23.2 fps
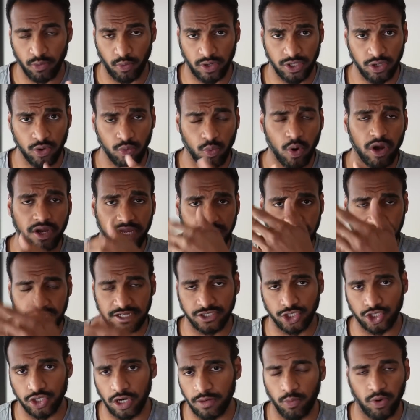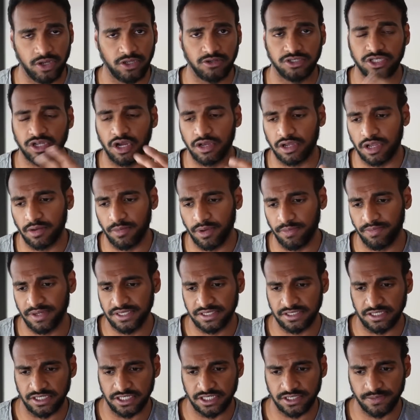When you're working at a job, when you're starting up a
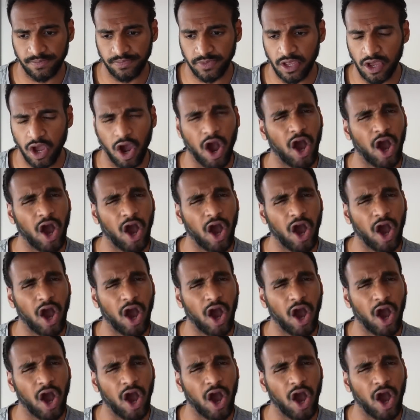business,